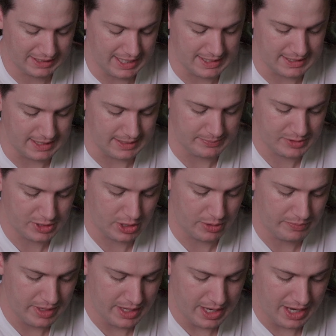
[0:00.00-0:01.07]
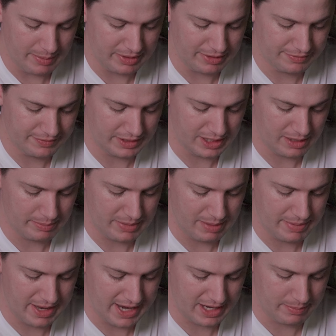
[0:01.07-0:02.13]
lazy. So I'm gonna fill up my
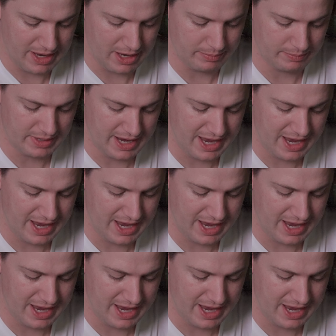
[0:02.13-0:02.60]
bag about